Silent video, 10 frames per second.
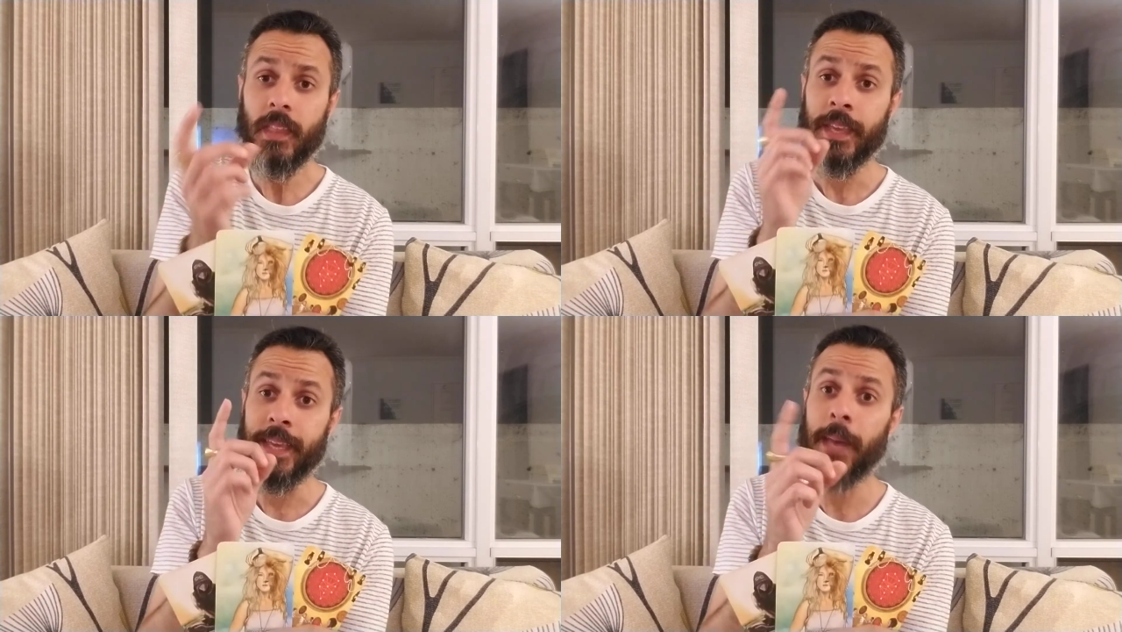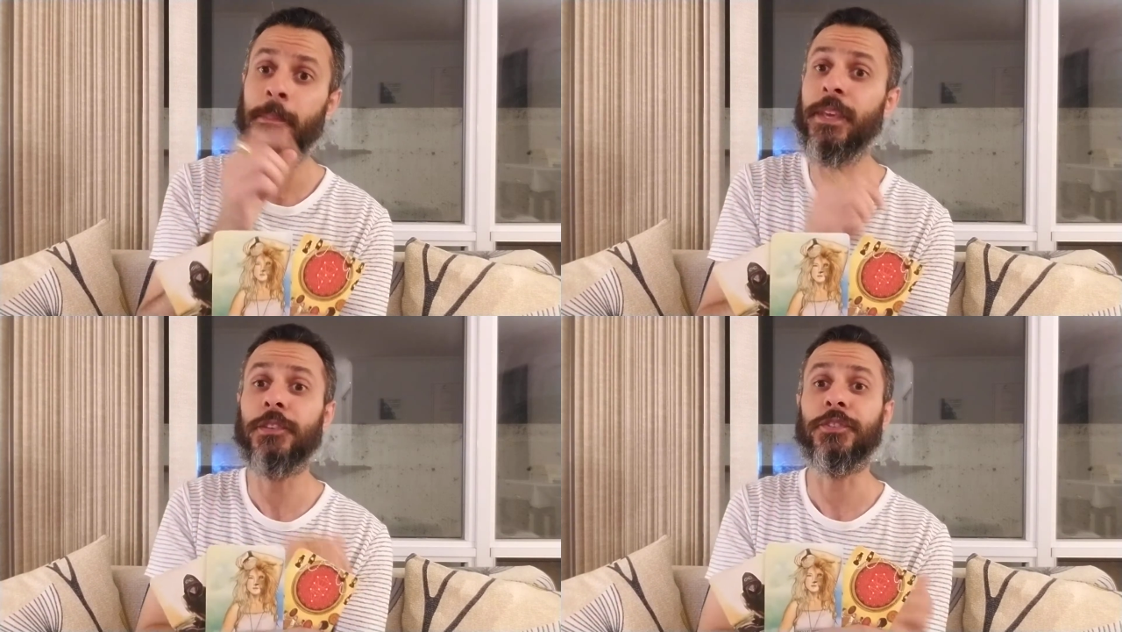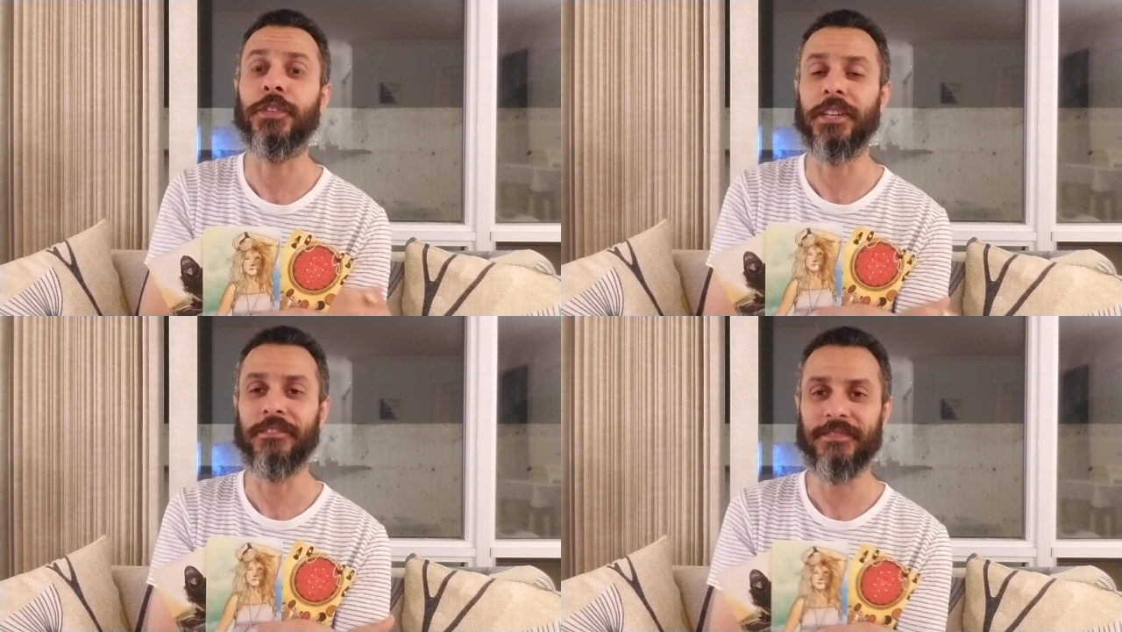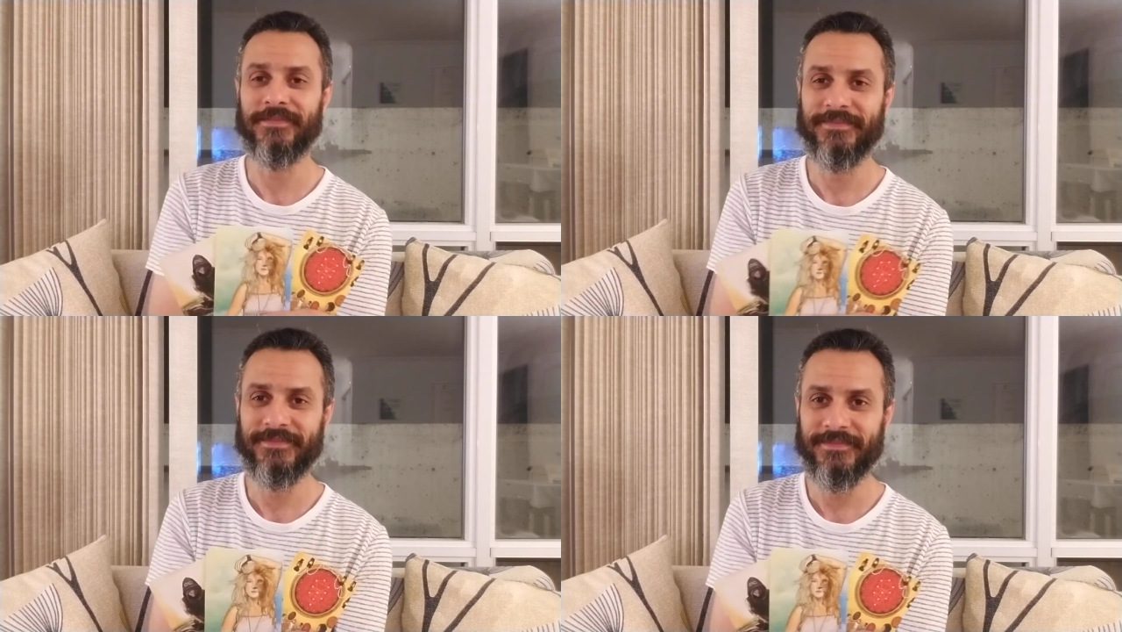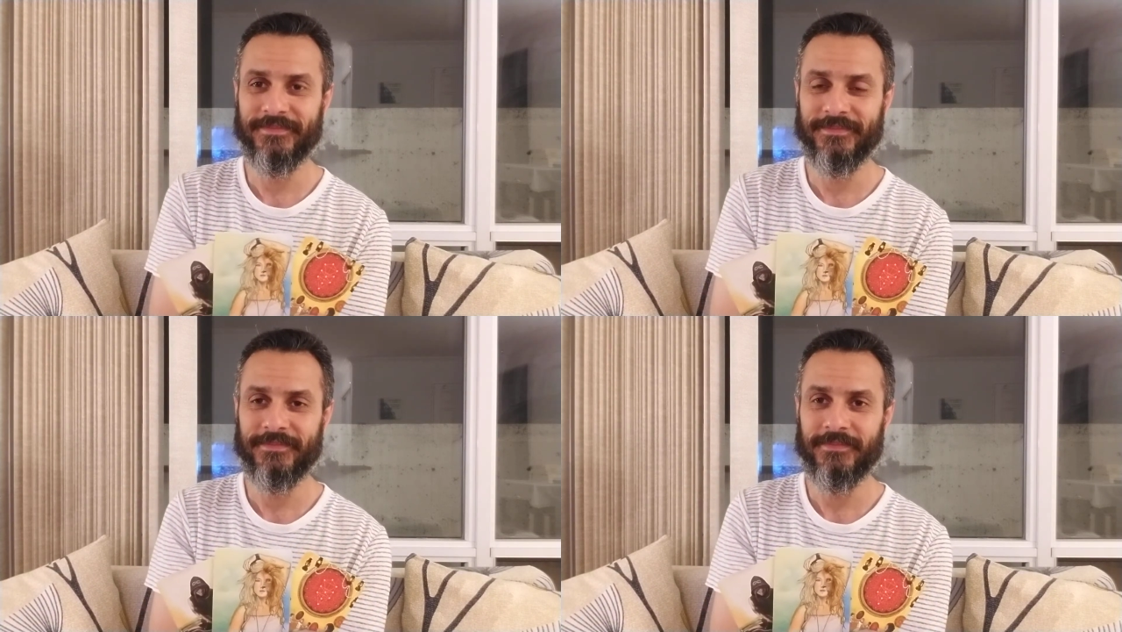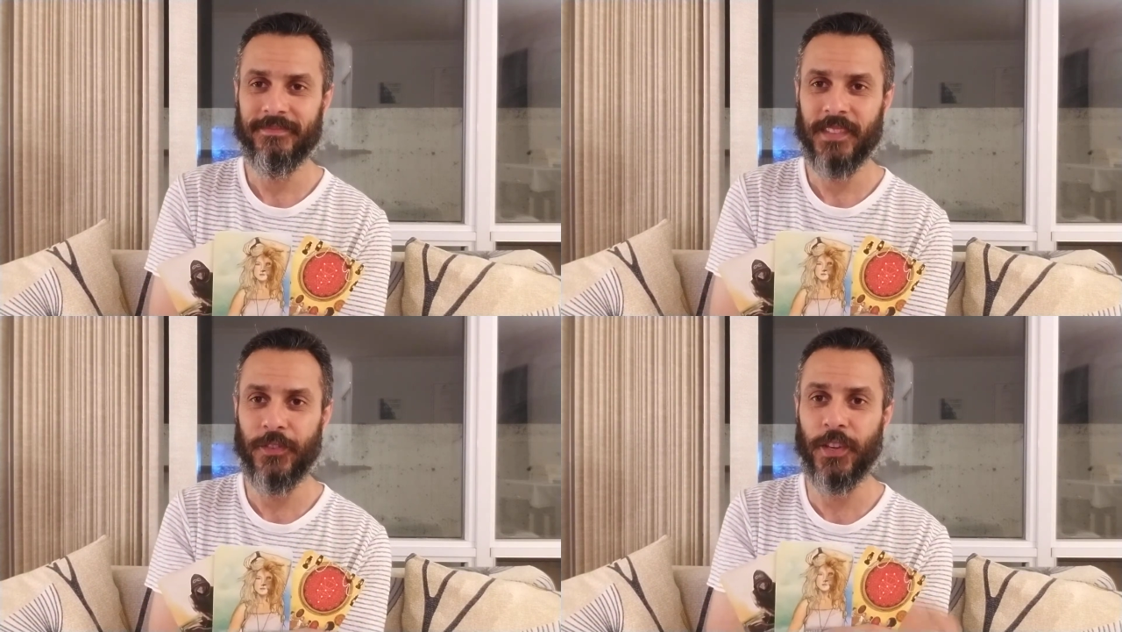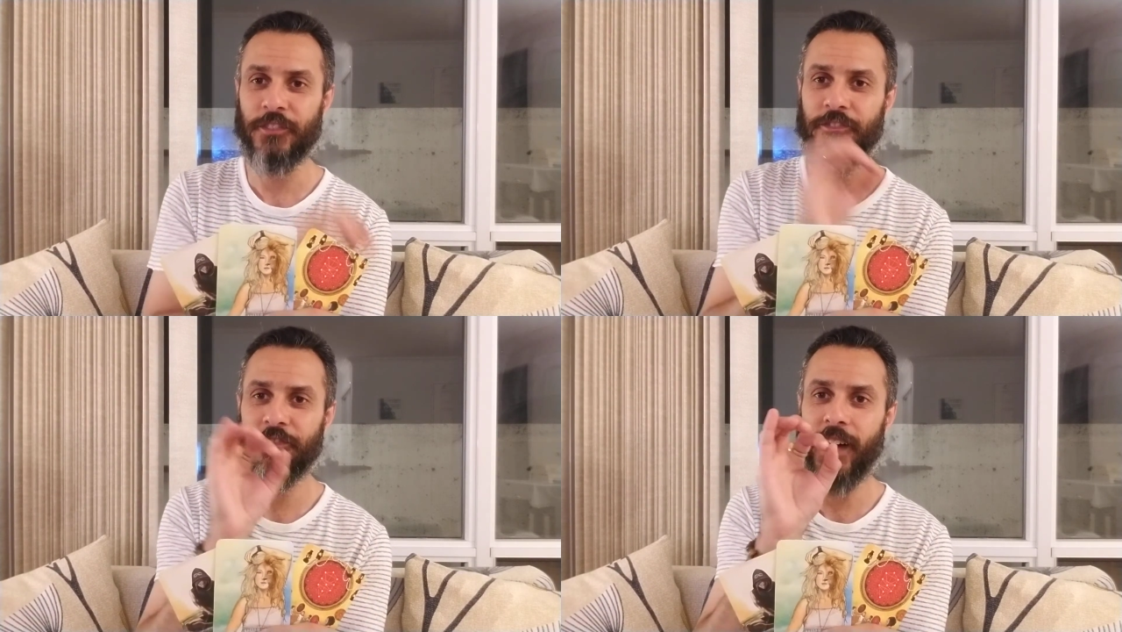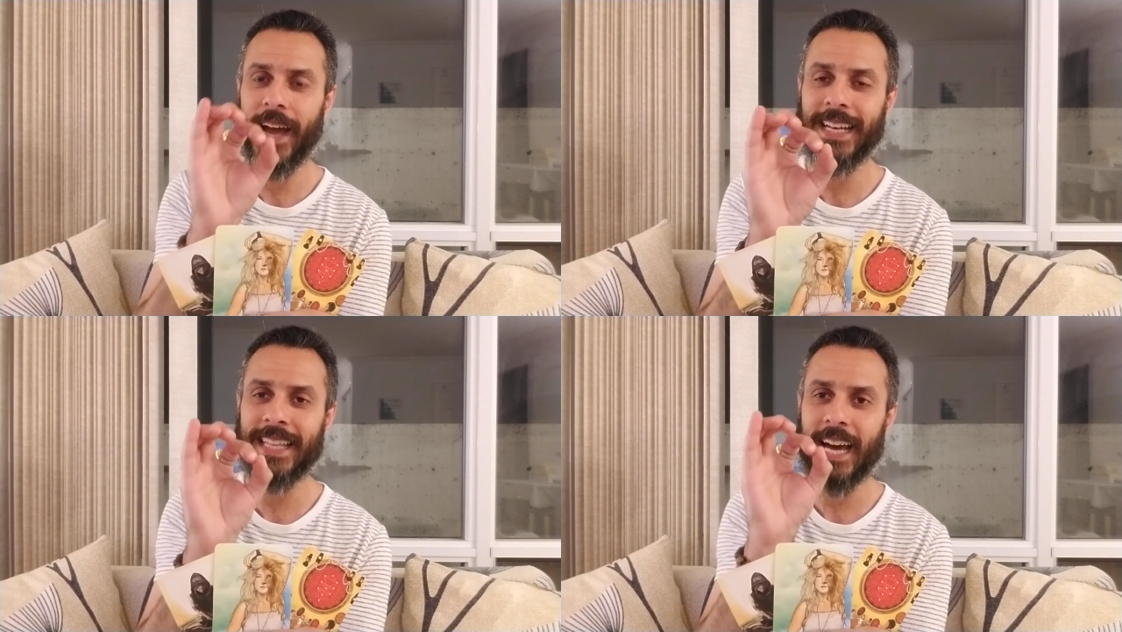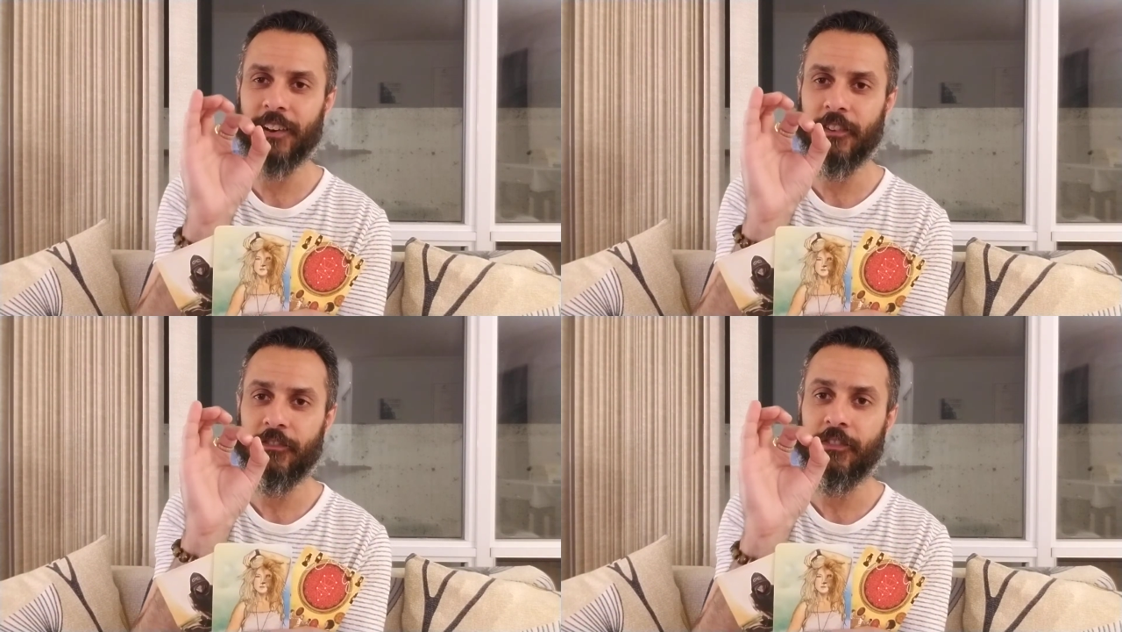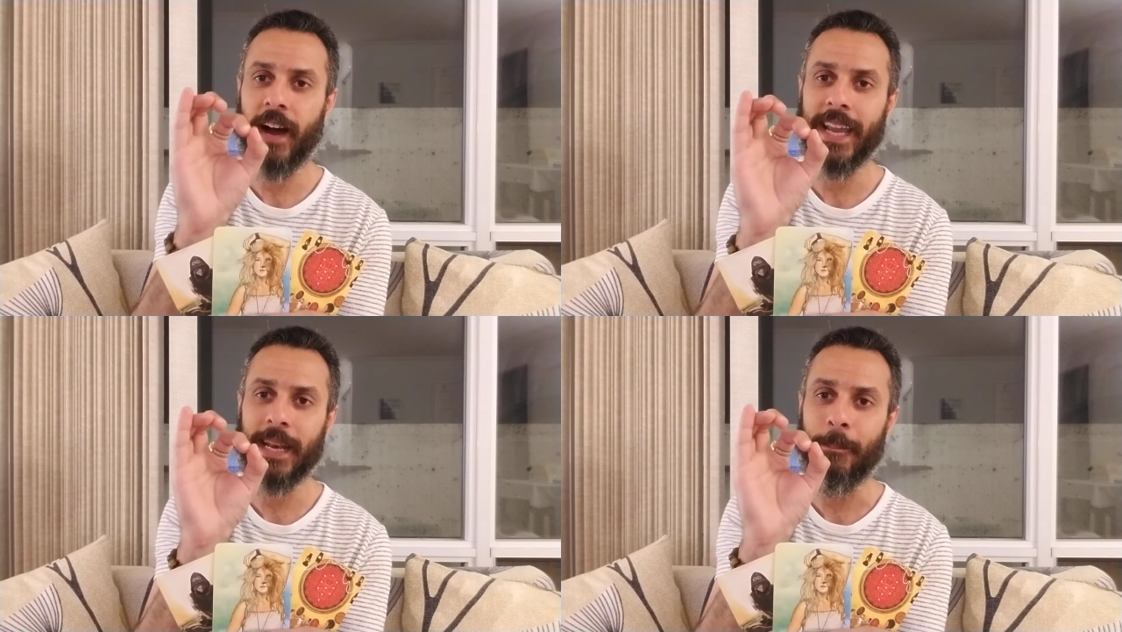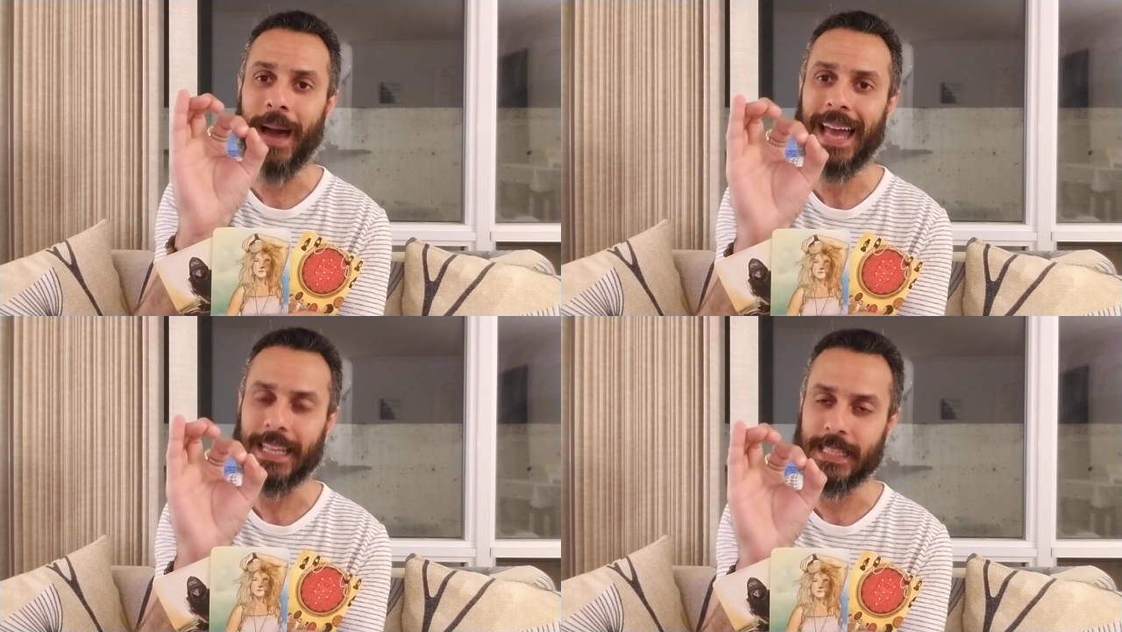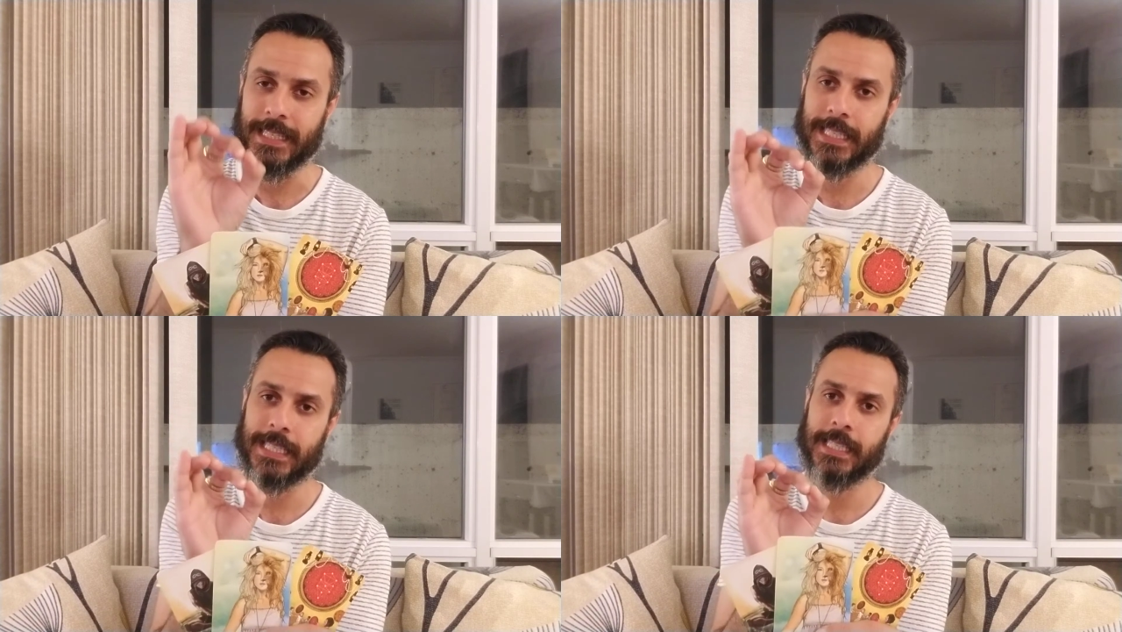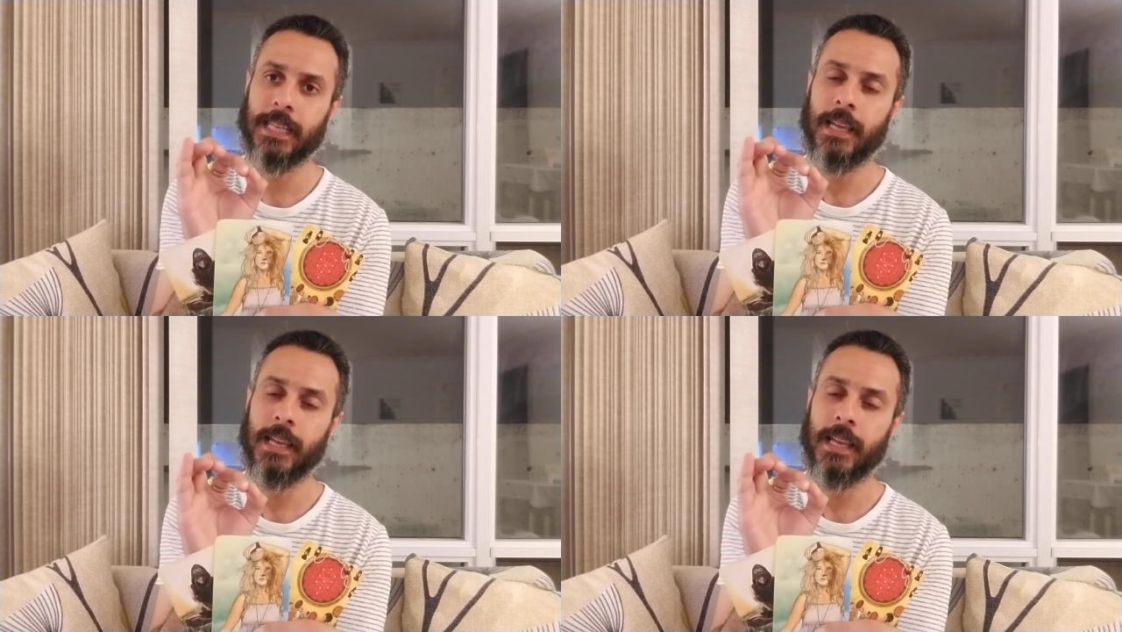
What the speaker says: yet be assertive. If you can find that fine balance,